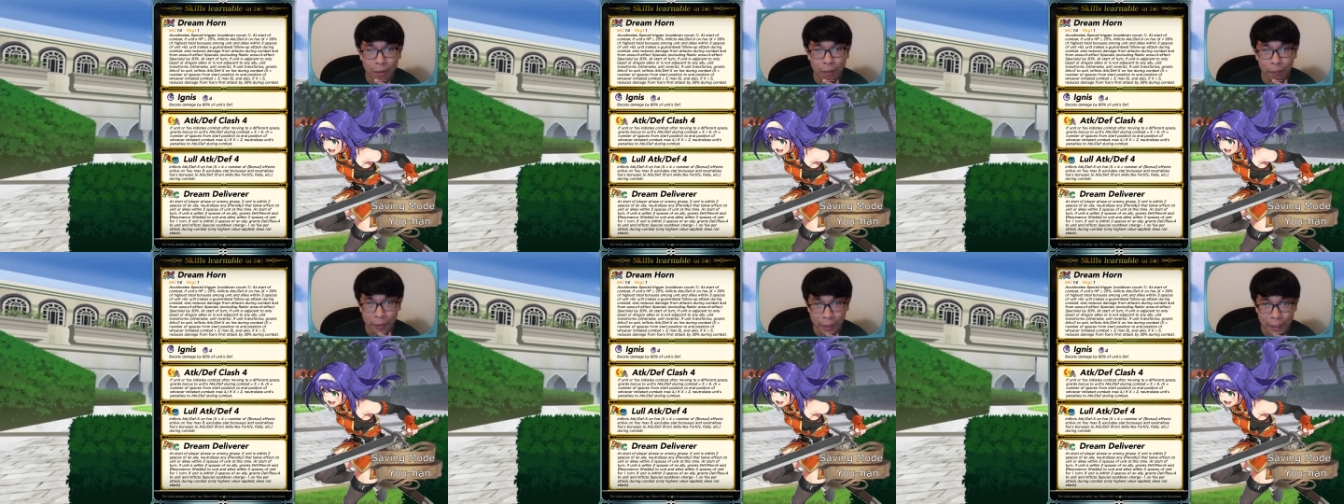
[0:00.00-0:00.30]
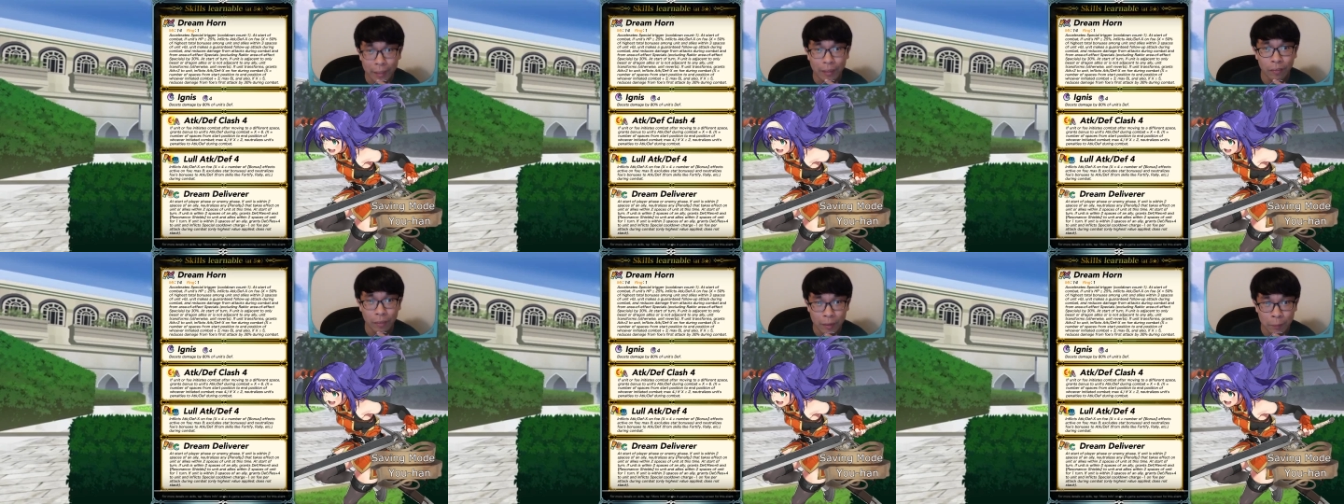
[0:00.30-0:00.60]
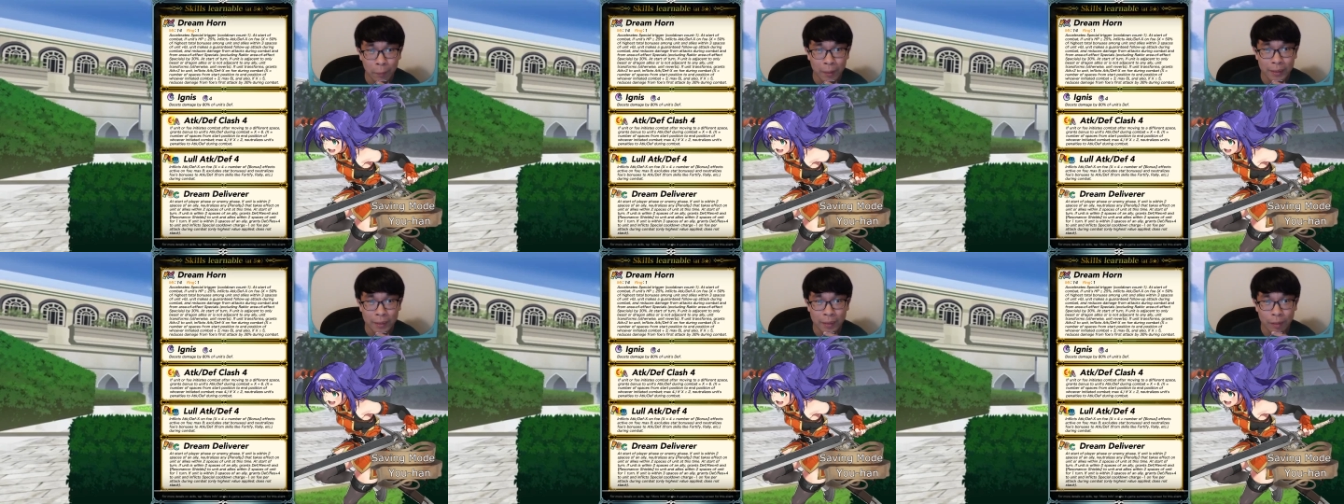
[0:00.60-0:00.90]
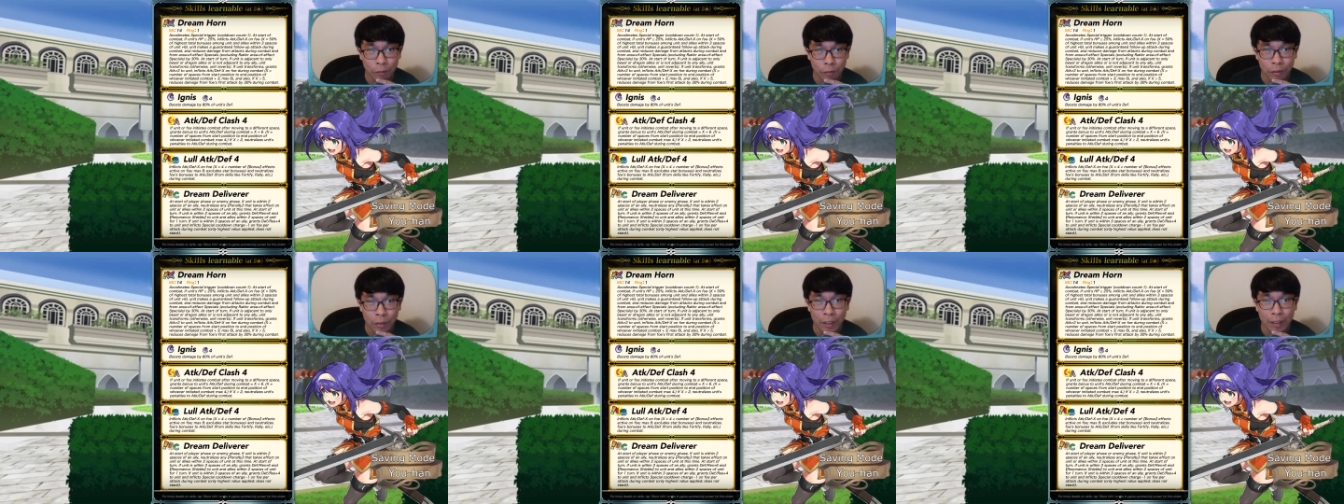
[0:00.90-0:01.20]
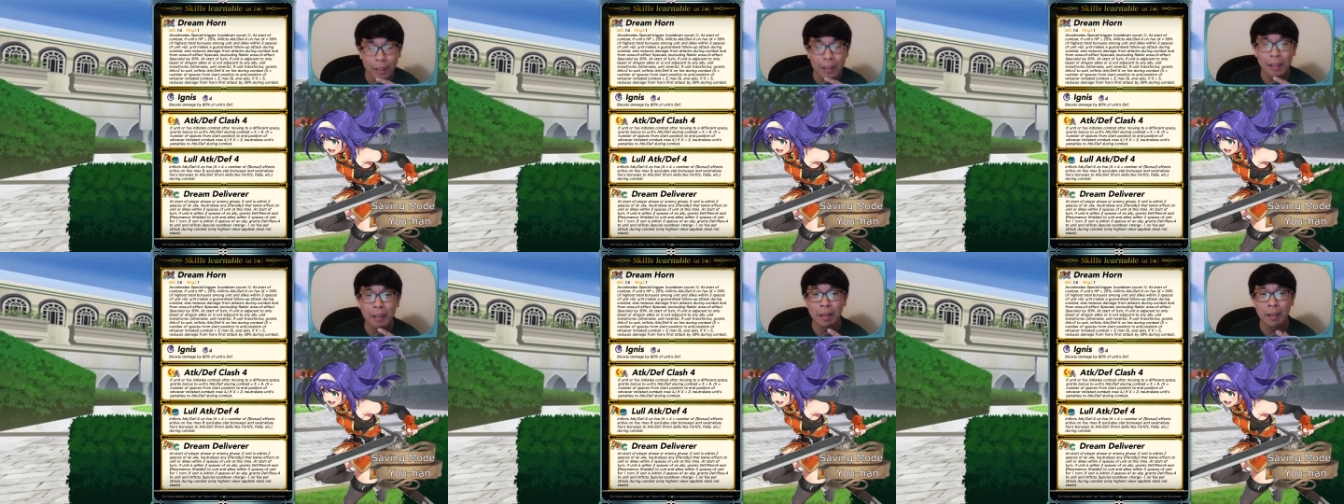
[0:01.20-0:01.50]
within three spaces of
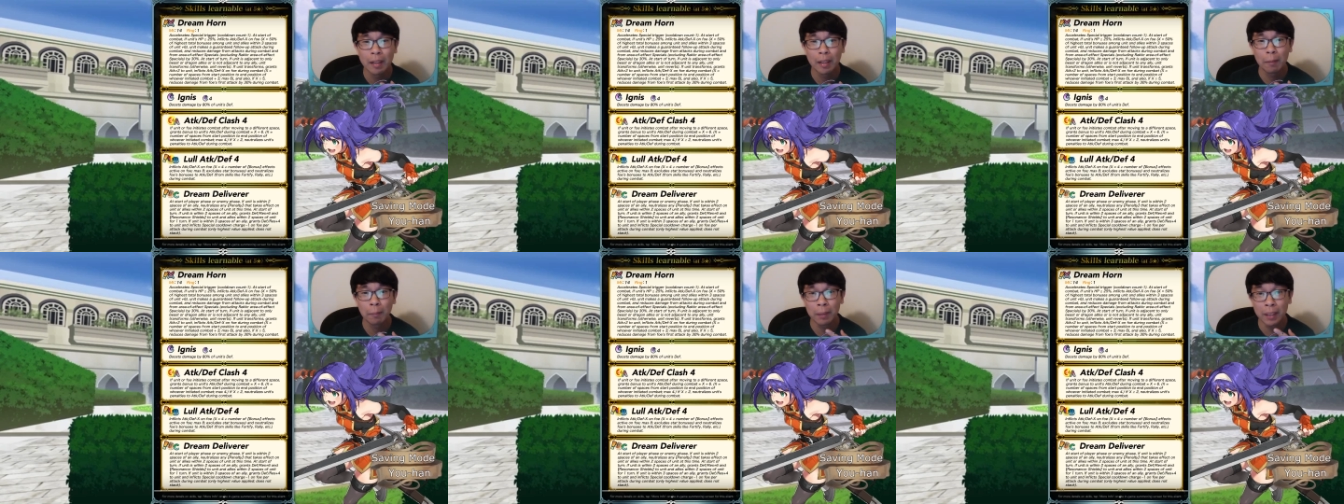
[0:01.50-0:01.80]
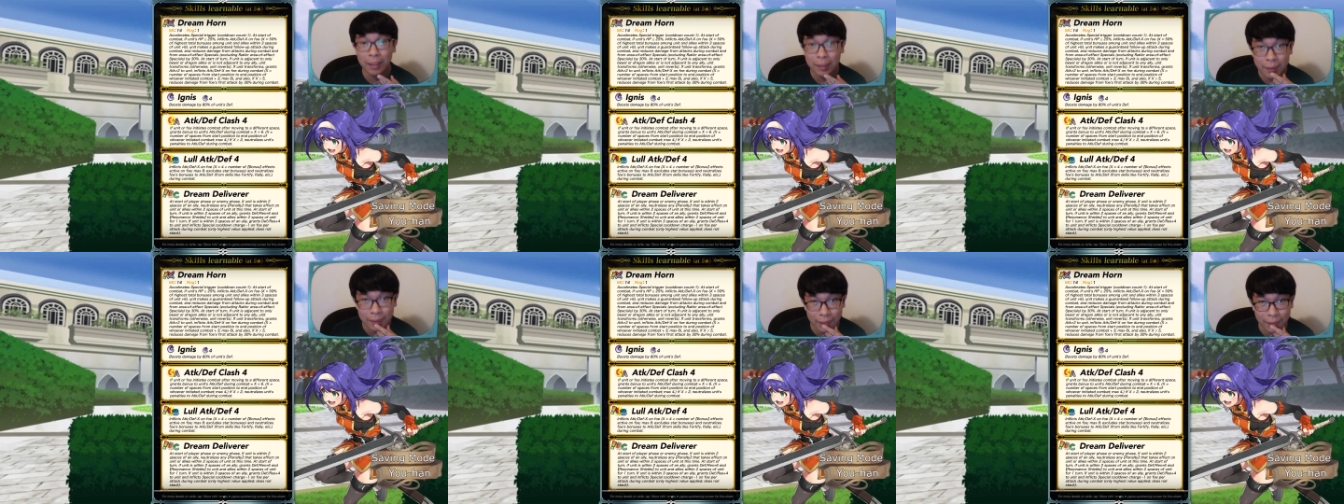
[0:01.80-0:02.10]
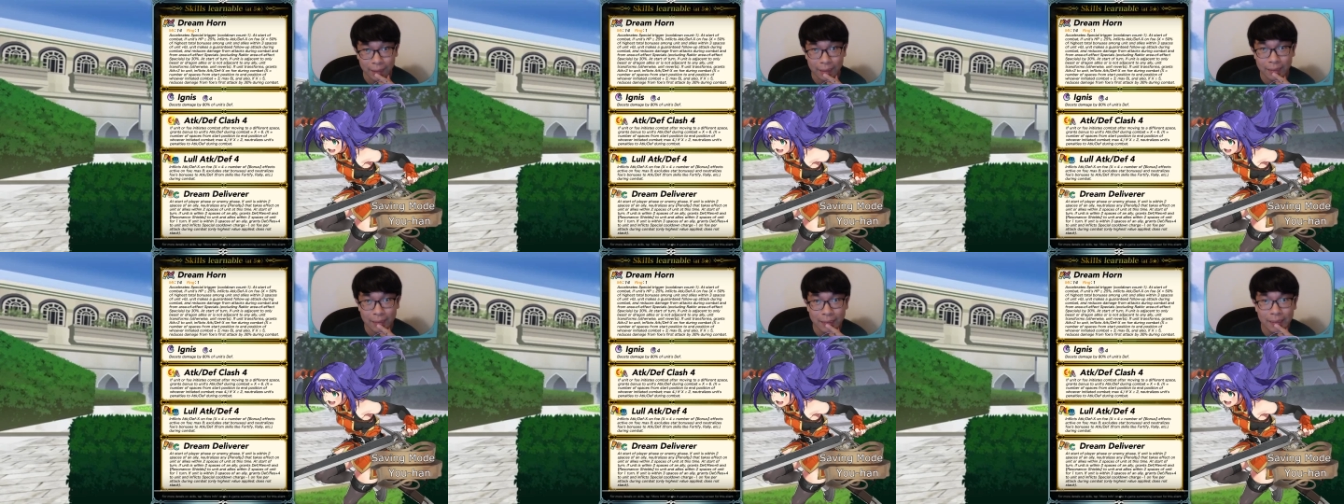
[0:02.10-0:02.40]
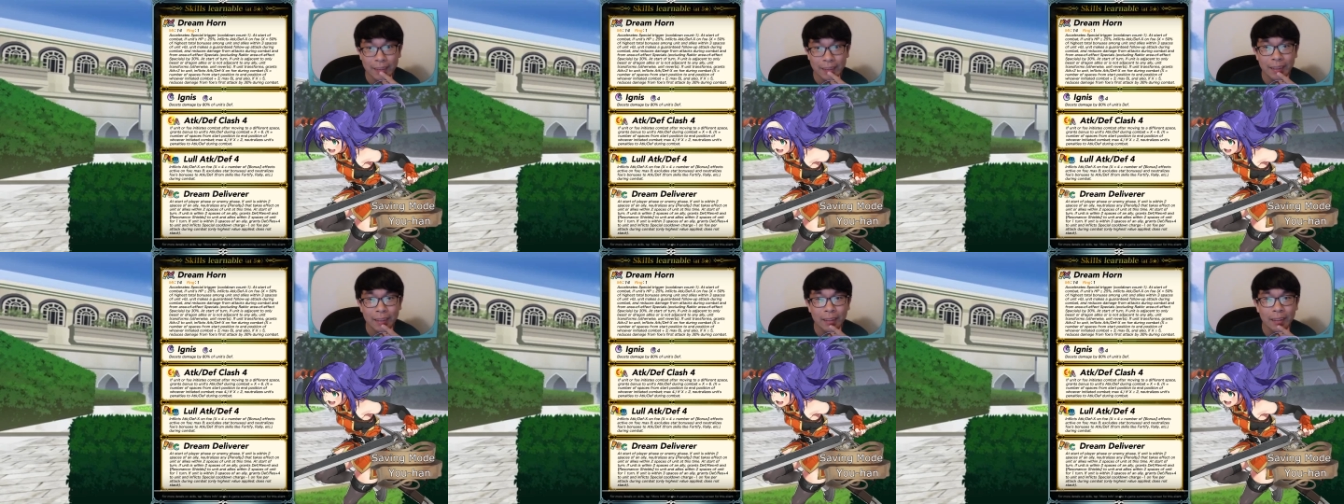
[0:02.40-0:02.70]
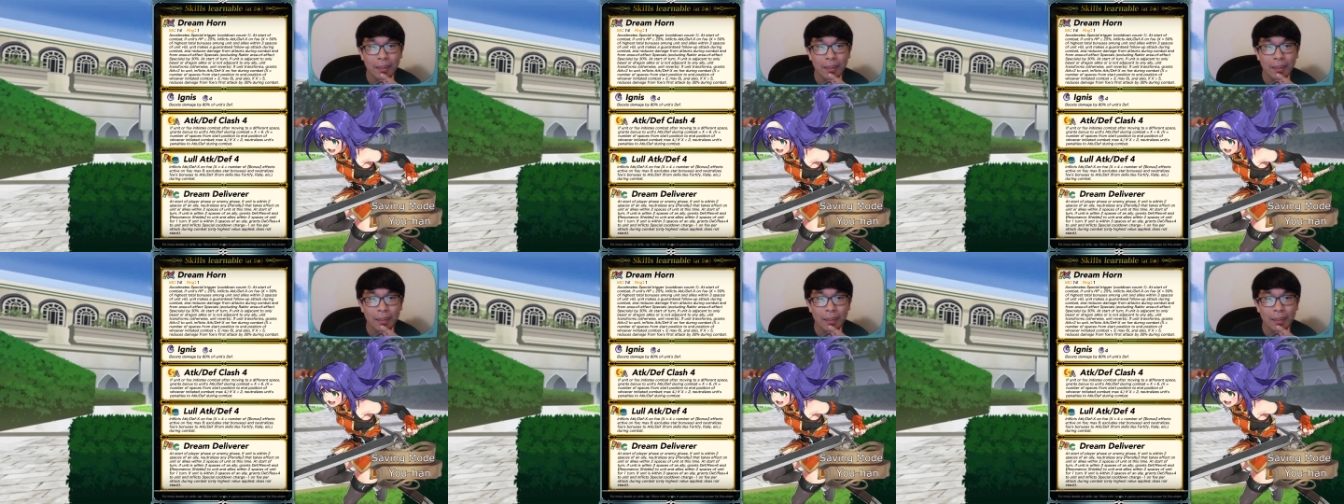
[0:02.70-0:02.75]
unit plus six.